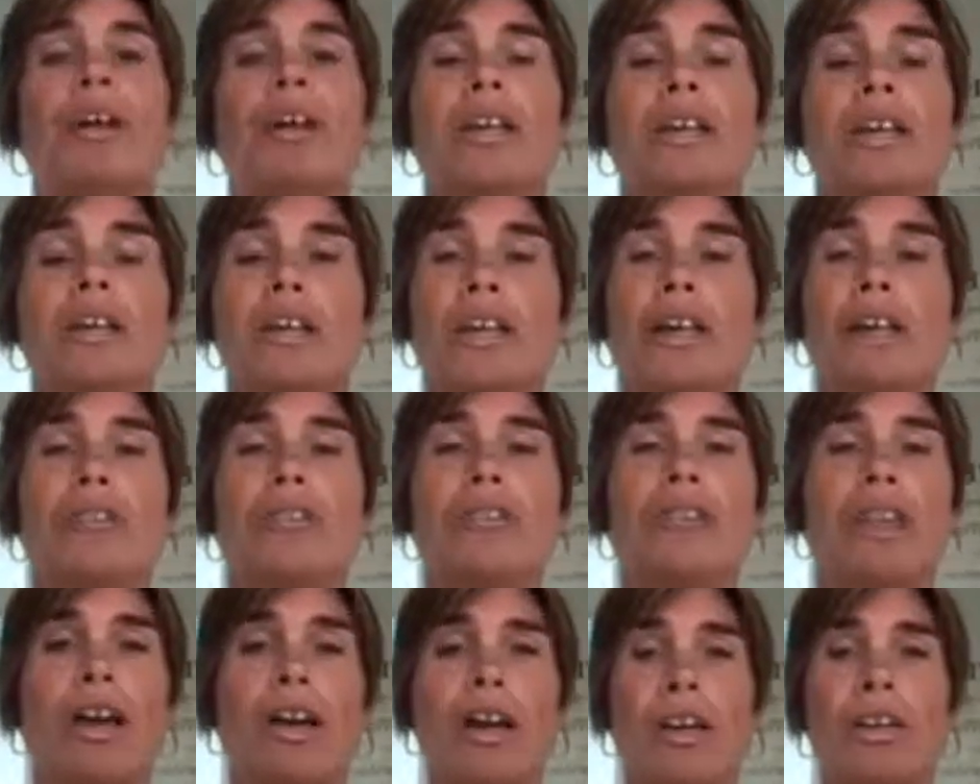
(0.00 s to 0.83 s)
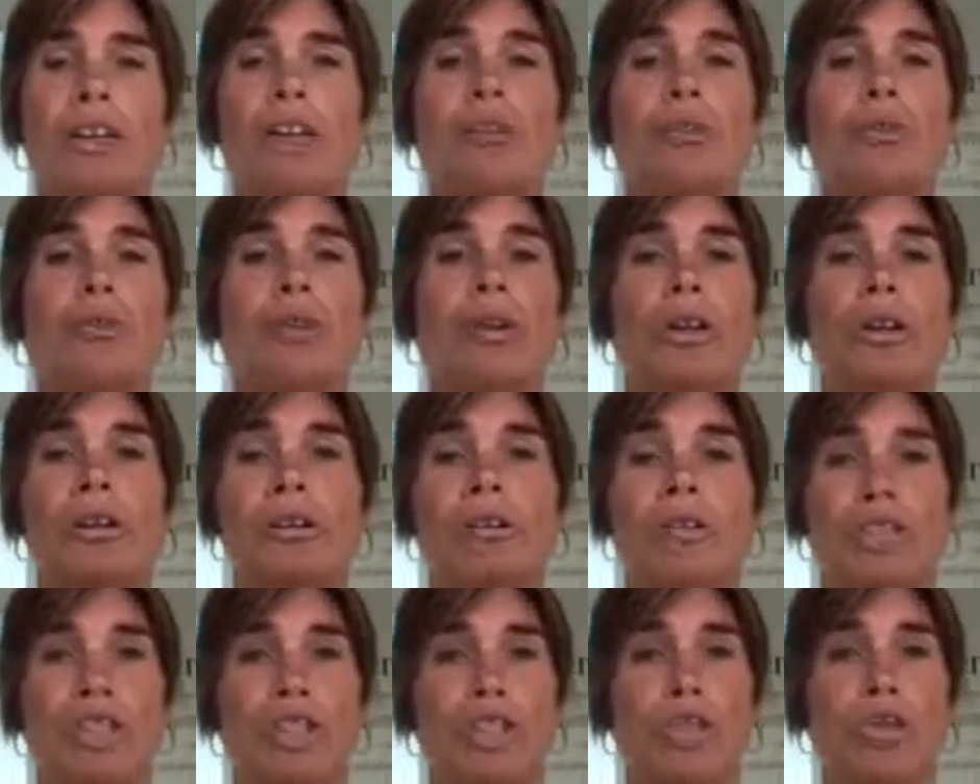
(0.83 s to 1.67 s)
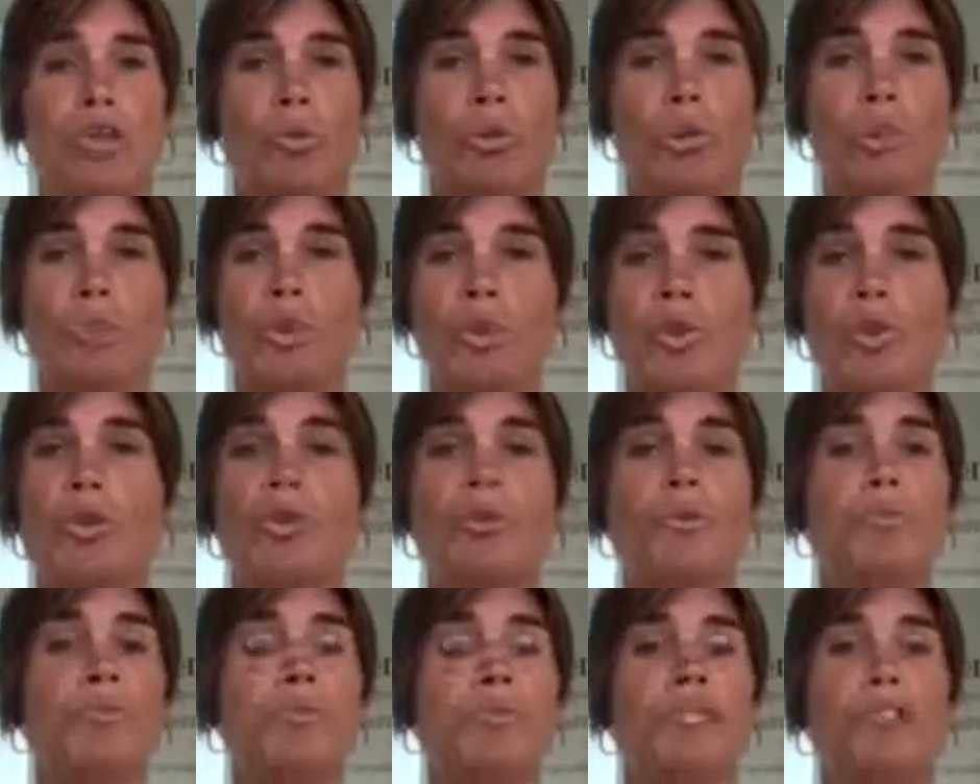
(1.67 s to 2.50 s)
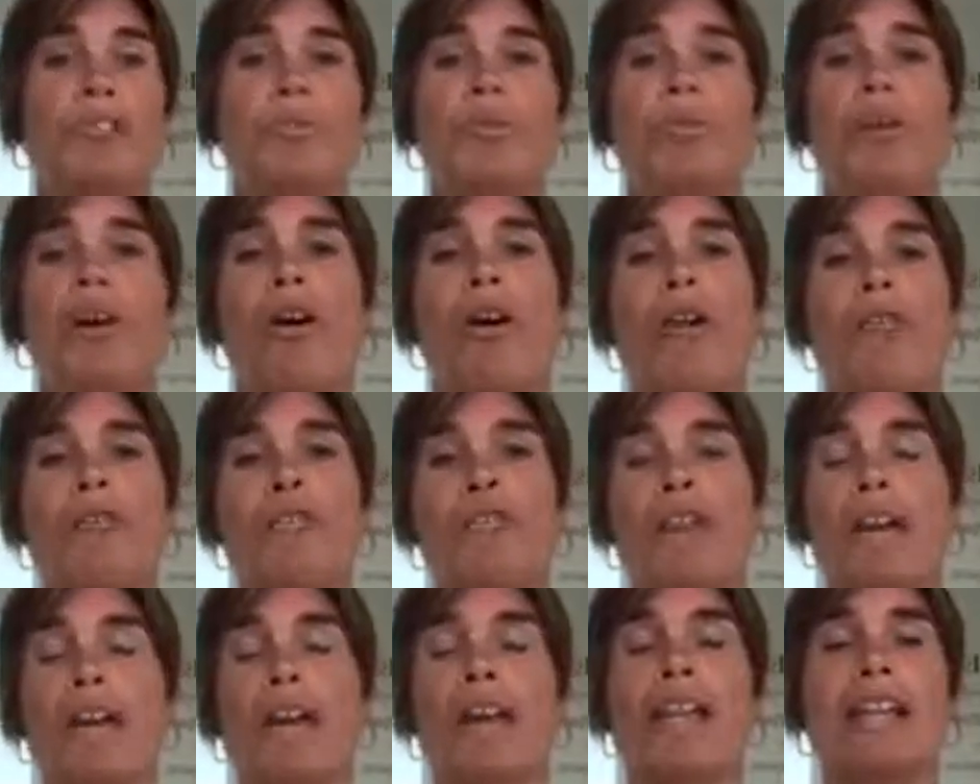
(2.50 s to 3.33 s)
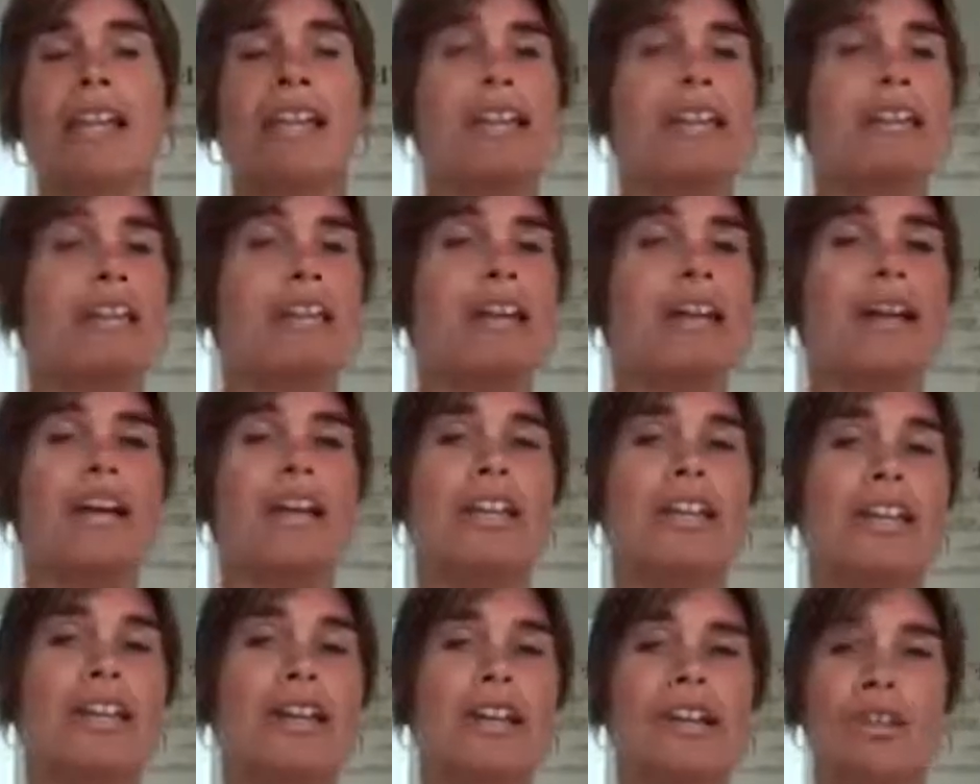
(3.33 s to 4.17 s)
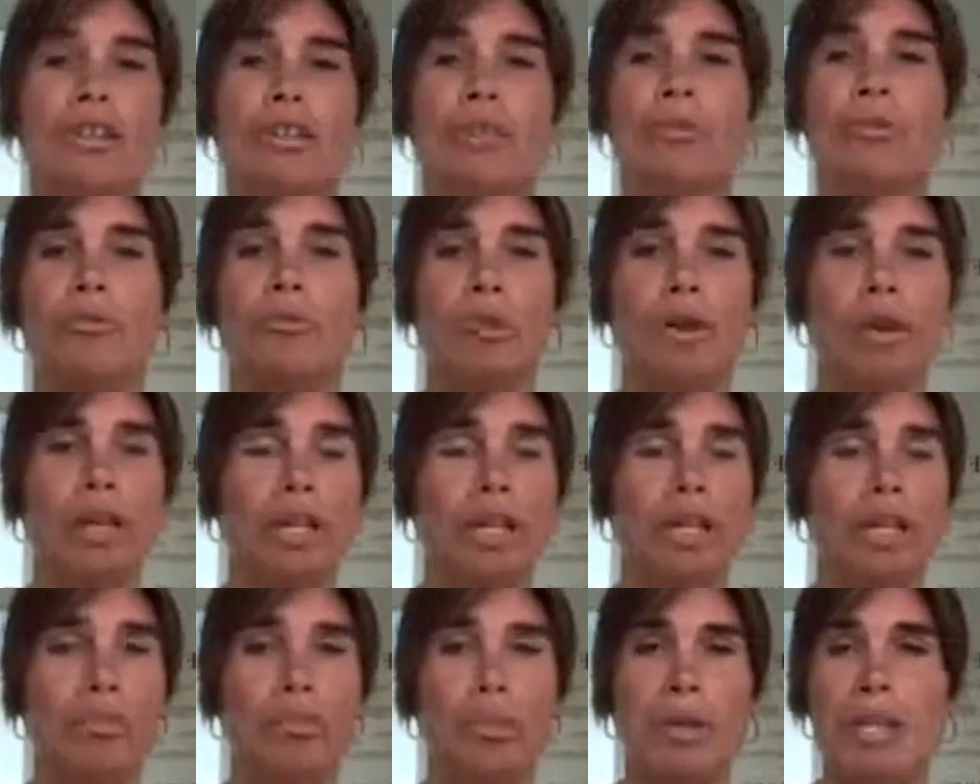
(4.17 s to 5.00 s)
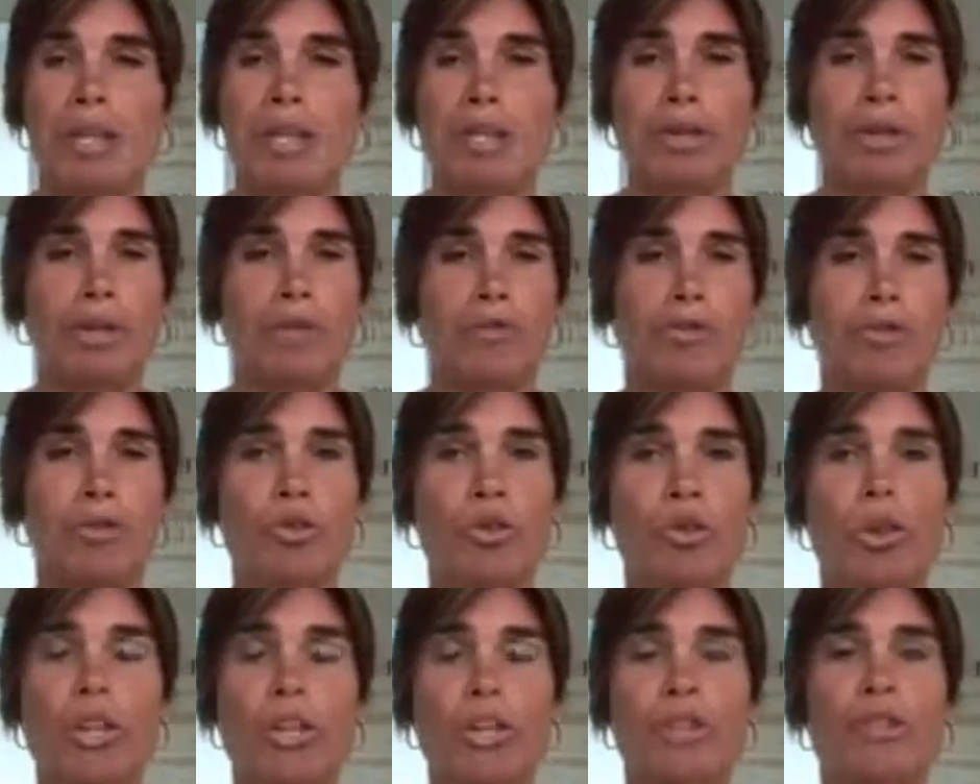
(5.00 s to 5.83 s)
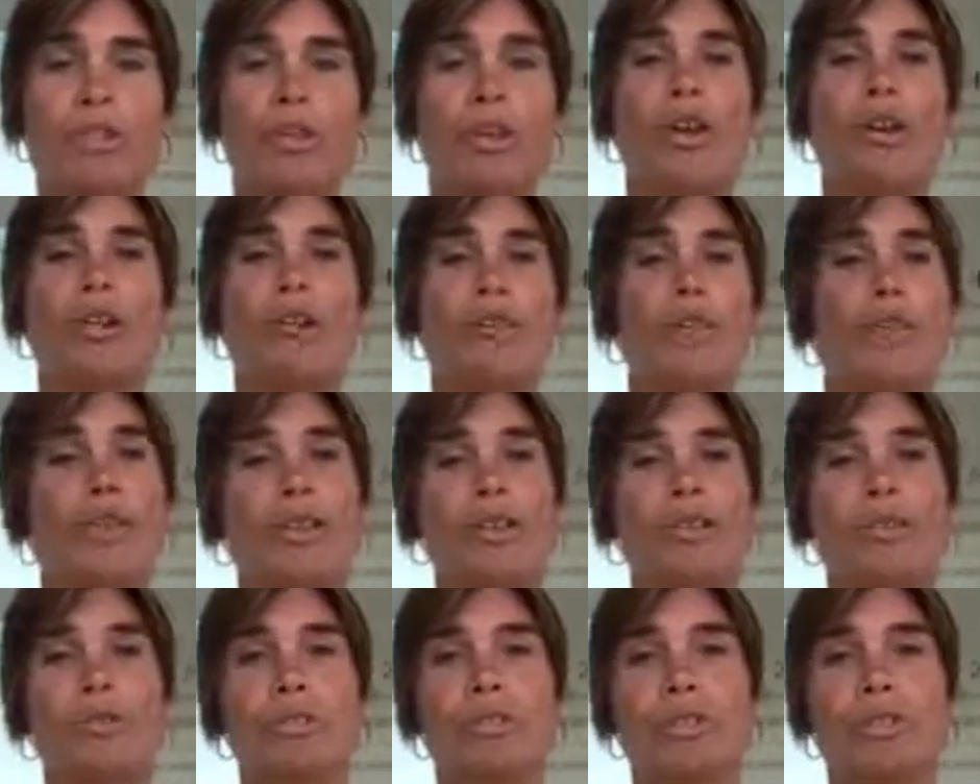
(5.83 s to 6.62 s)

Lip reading: you know, that you were doomed and you were off to hell, and that you were going to be sort of 20 stone when you